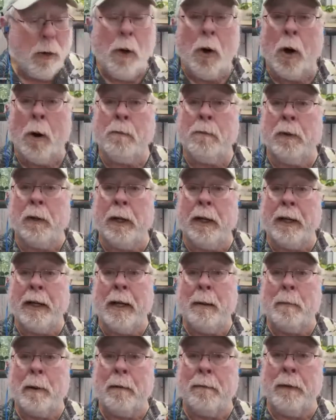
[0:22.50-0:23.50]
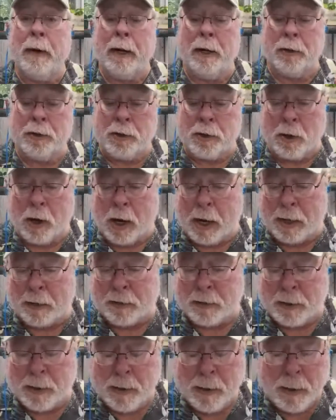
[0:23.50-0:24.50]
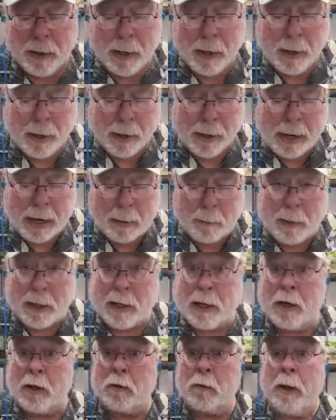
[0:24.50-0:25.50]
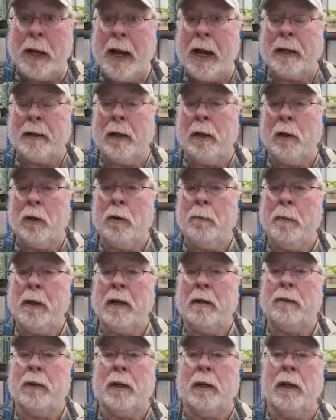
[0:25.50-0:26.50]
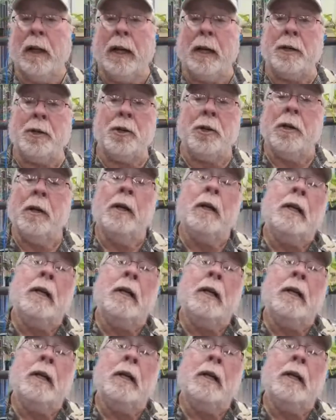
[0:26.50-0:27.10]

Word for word: Hopefully, keep our fingers crossed. And because we had a little bit of a glitch,